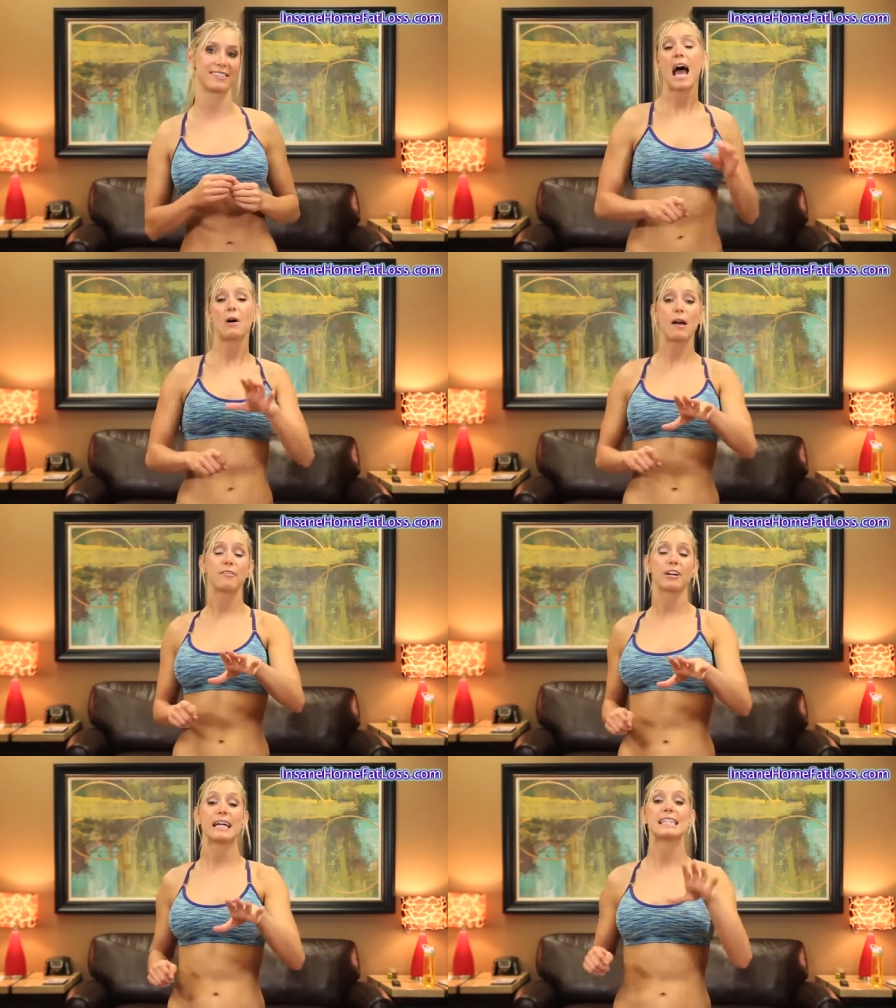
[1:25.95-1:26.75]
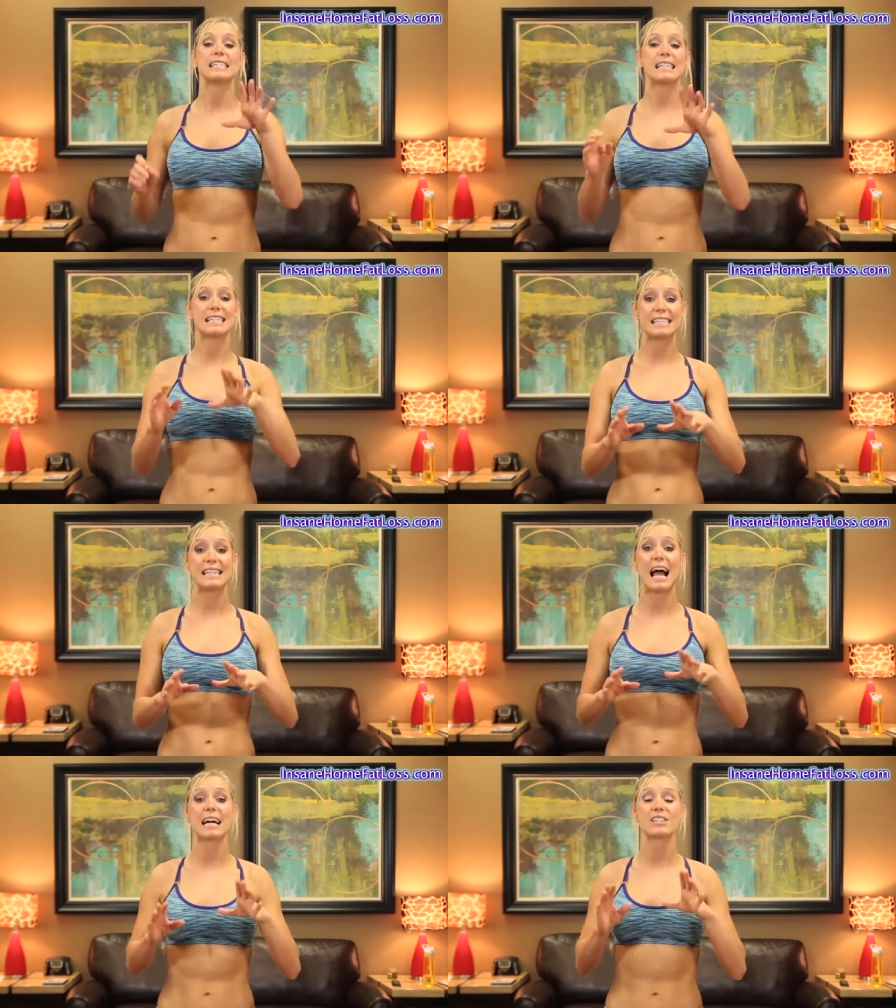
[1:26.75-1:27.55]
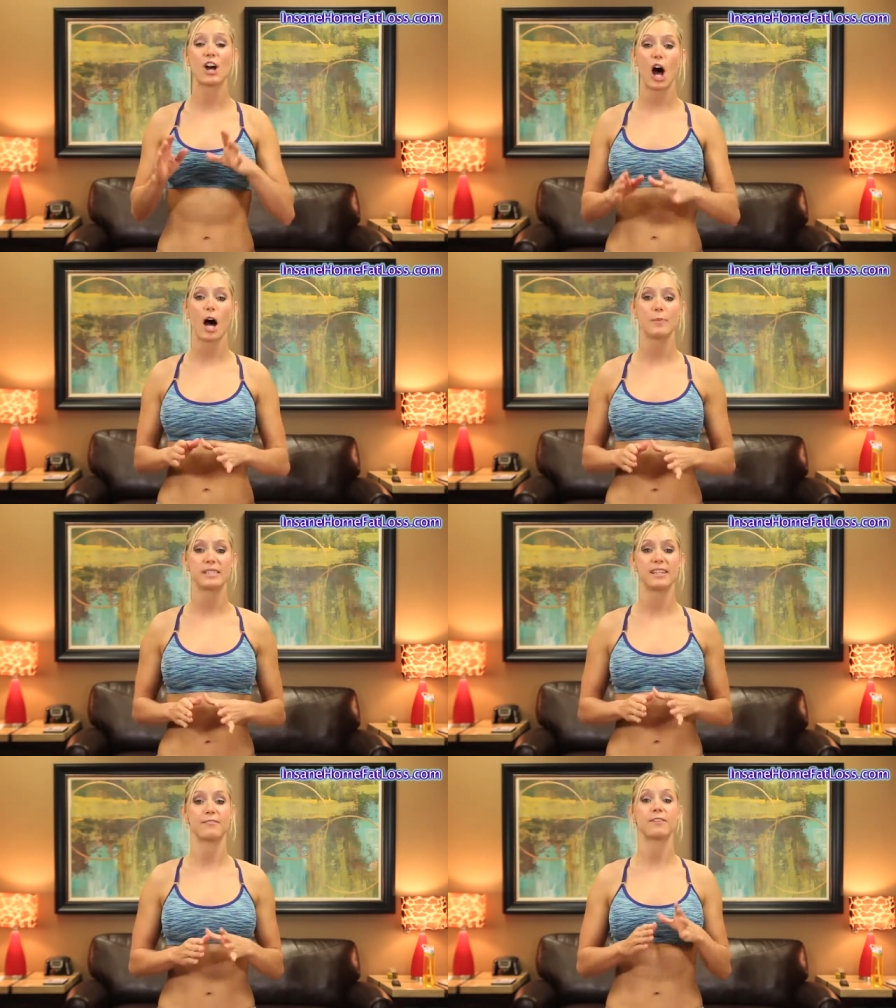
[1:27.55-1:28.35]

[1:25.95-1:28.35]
However, it's the exact opposite.